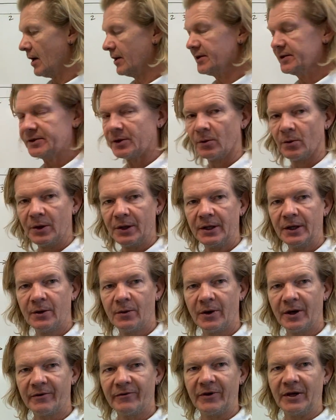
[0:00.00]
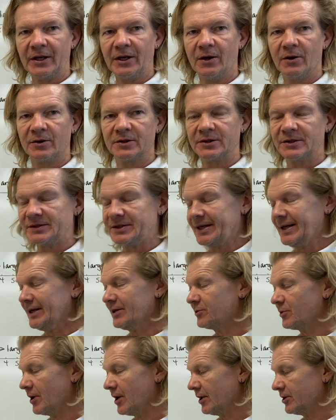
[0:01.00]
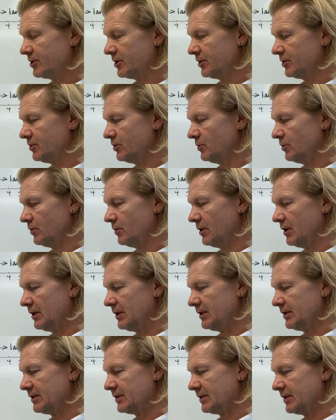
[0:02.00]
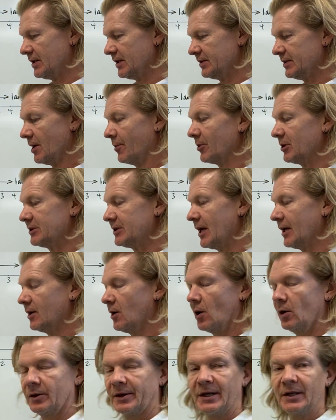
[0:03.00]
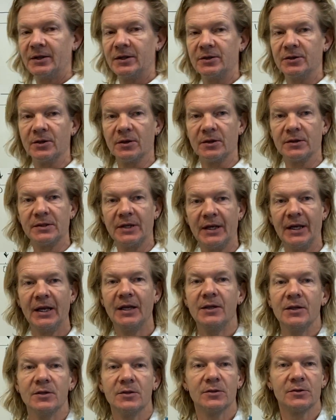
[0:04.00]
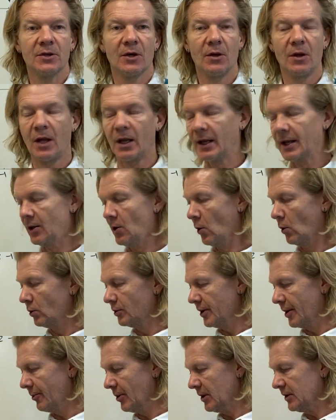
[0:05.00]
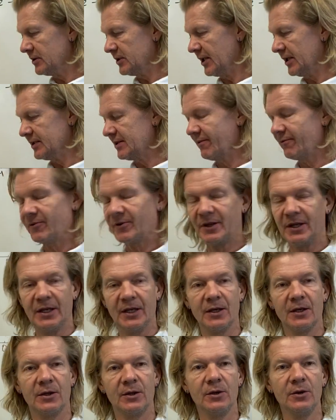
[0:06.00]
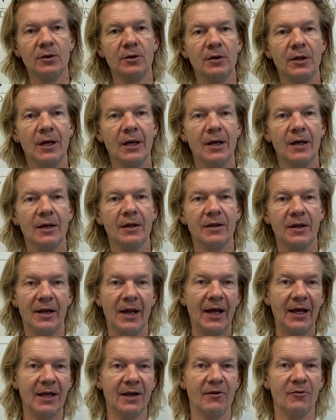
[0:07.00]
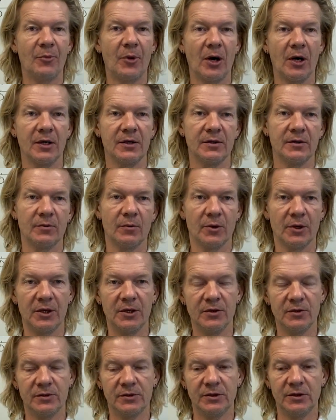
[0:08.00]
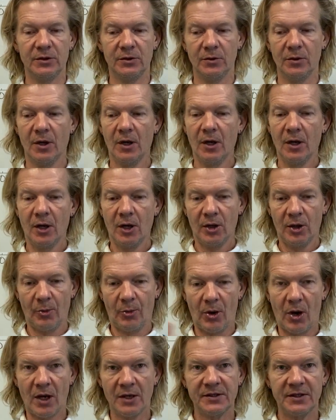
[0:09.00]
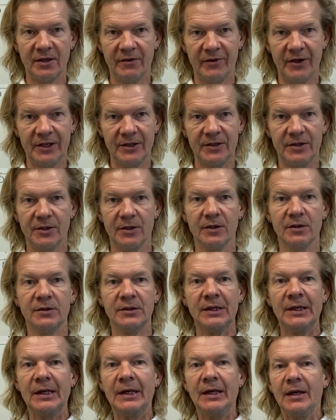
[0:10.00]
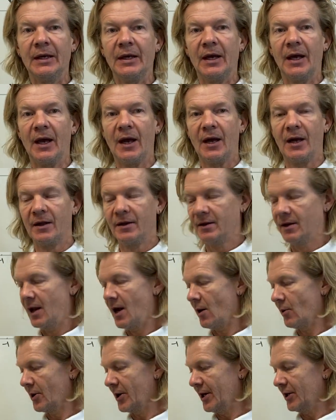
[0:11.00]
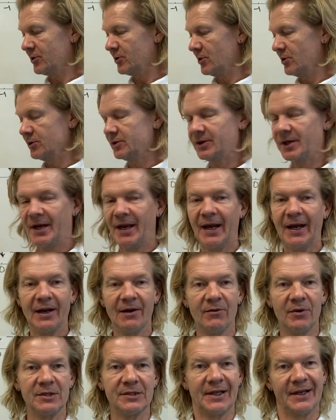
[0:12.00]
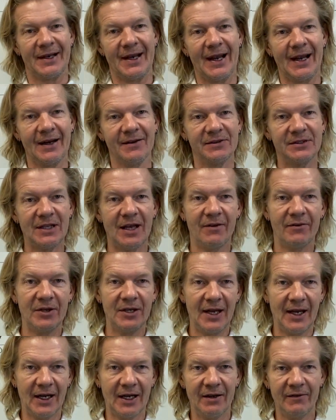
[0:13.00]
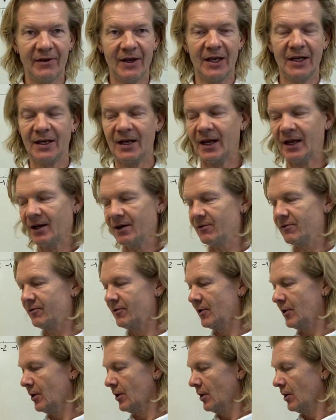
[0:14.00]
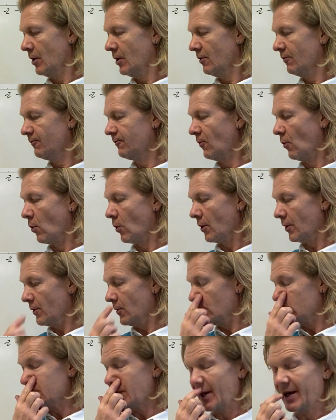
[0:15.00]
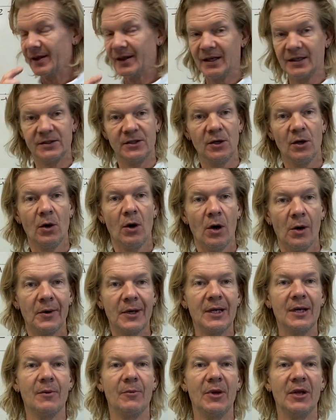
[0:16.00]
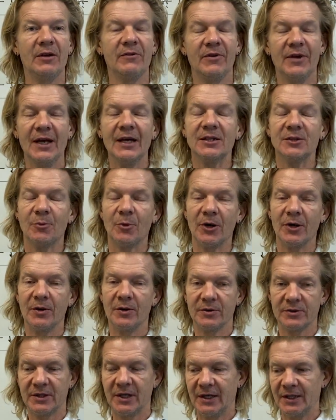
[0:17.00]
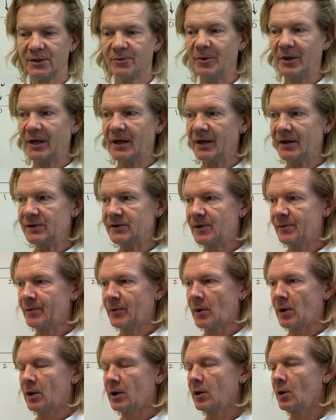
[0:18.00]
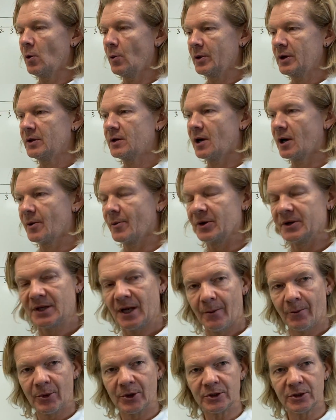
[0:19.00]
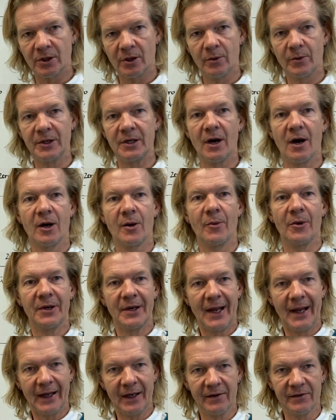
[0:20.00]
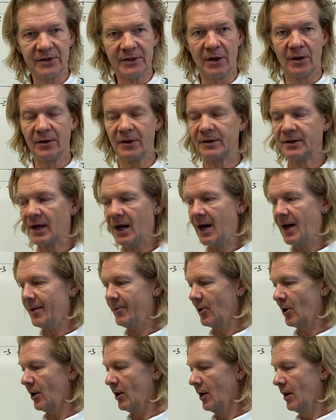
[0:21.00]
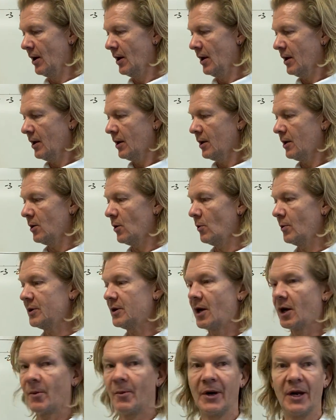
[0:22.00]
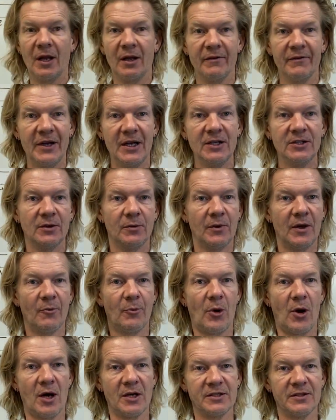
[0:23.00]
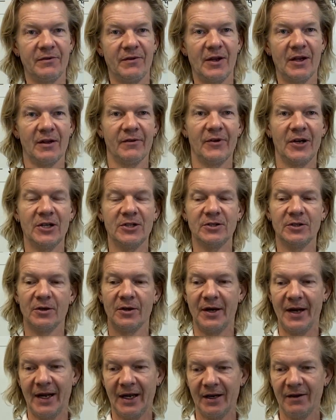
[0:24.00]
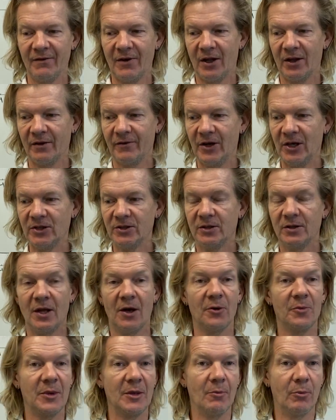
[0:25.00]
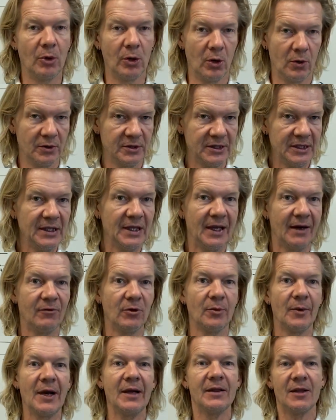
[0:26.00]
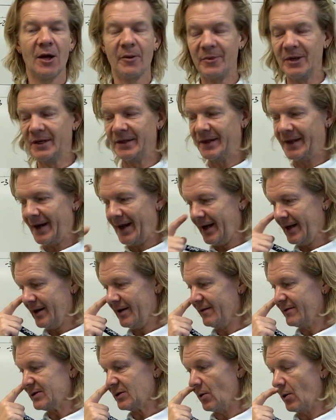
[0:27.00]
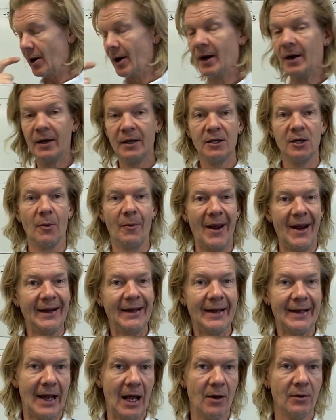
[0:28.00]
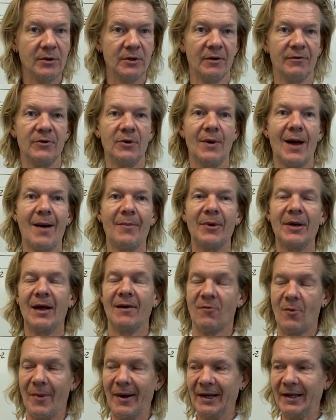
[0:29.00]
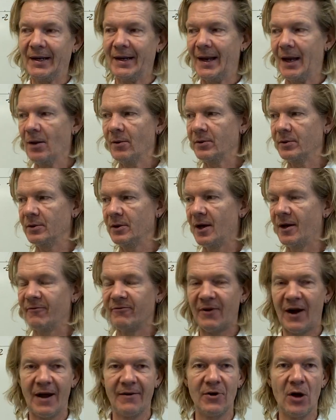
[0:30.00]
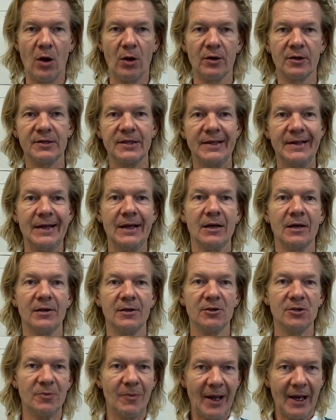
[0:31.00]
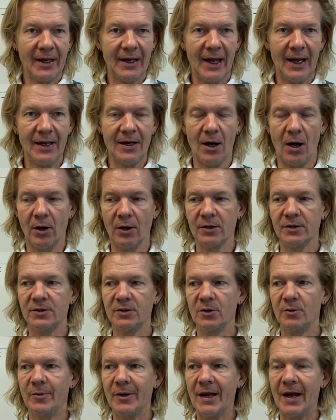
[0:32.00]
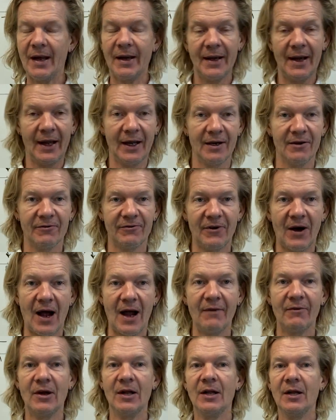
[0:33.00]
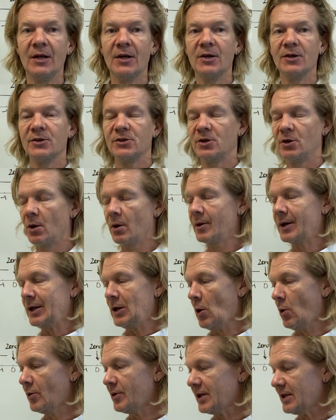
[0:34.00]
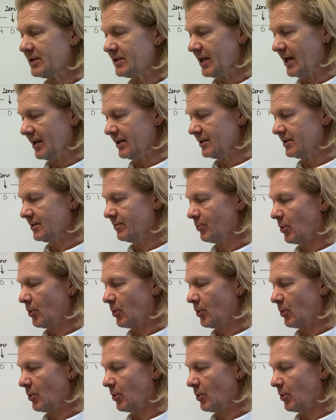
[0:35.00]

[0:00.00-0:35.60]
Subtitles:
Just a really quick video, just introduction to this number set called integers. And integers are a lot like whole numbers, except for they include the negative parts. We're used to the positive integers. Now we're going to introduce the negative ones, like -7, -8, -4, those kind of things. And you're already a bit of an expert in those things because, when you talk about temperature, we talk about negatives all the time, or we talk about elevation, we have positive elevation or negative elevation. That would be below sea level, right? That'd be in the negatives. Or your bank account, if you happen to have a bank account and you had $5 in there and you spent $10, you'd be at -5. So you already know these things.